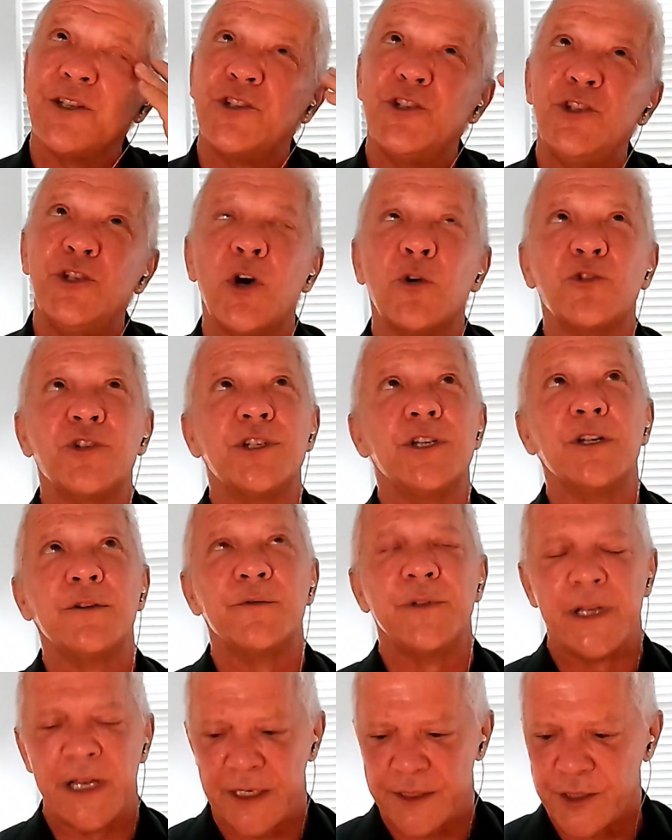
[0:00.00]
notion
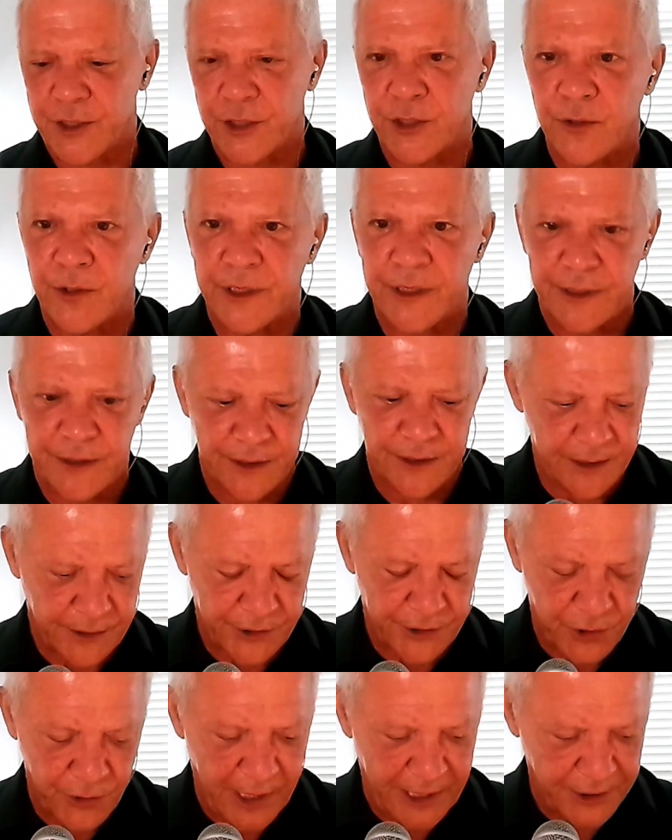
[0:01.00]
of executing
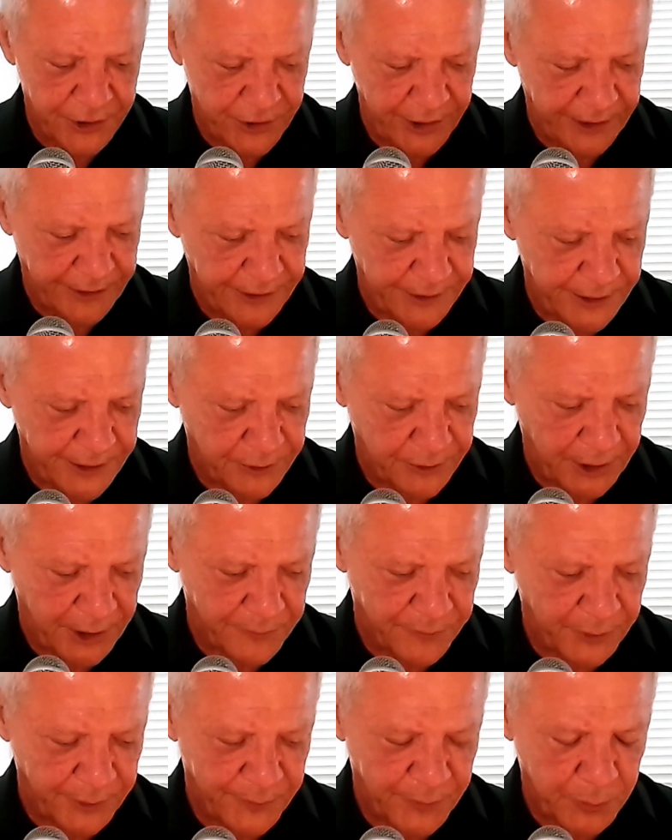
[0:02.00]
strategy at the deal
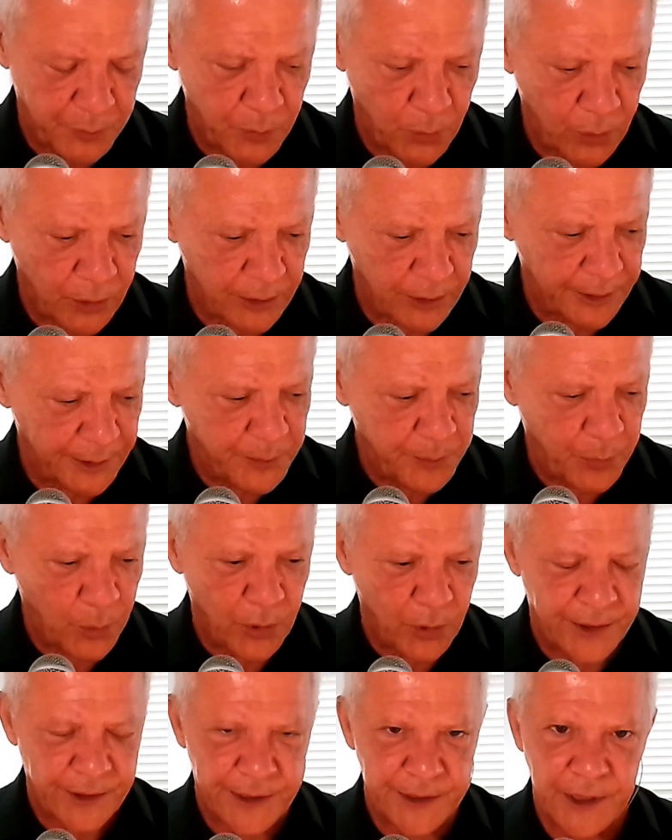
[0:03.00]
level even more
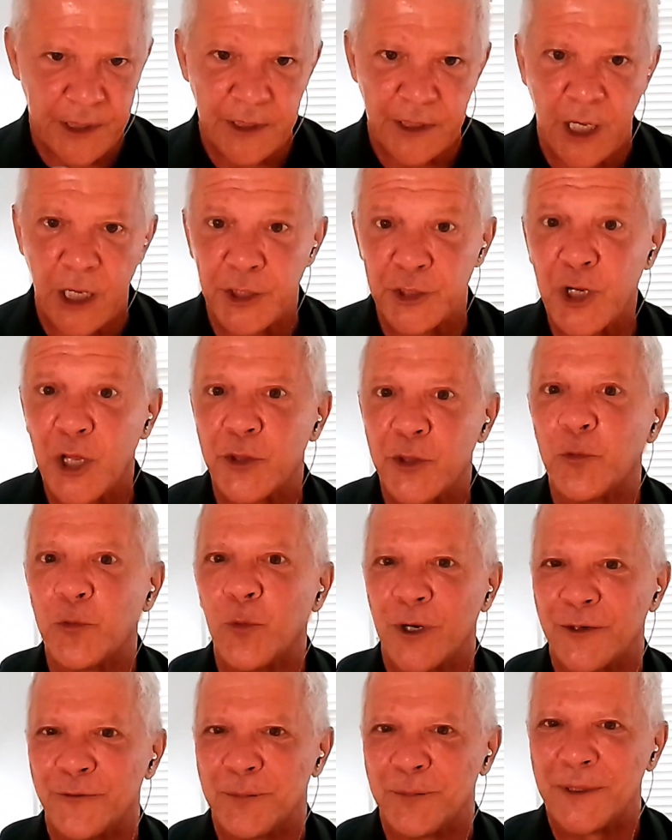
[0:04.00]
important. Another
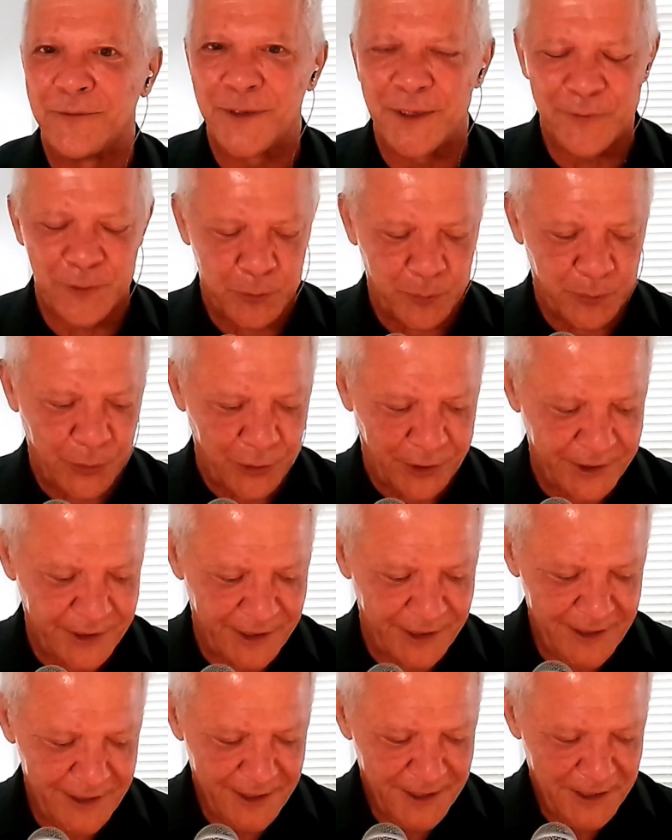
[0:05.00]
one of my favorite
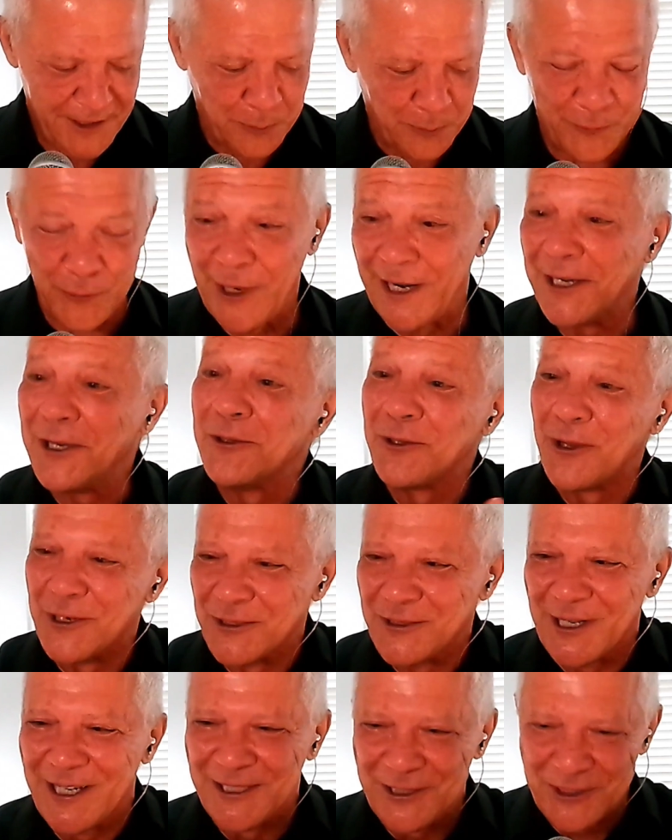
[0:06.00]
books, Frank,
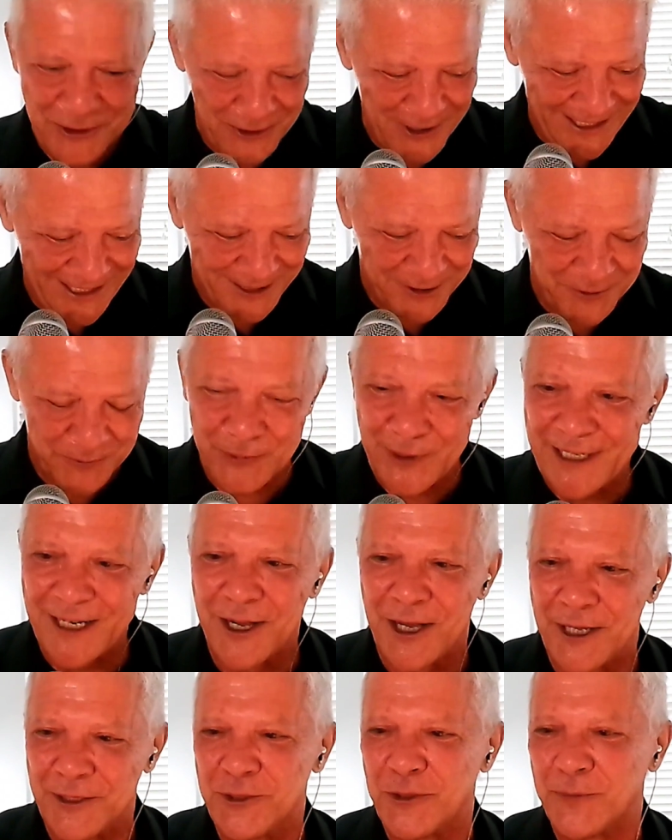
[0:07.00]
alongside you, is Rita Hunter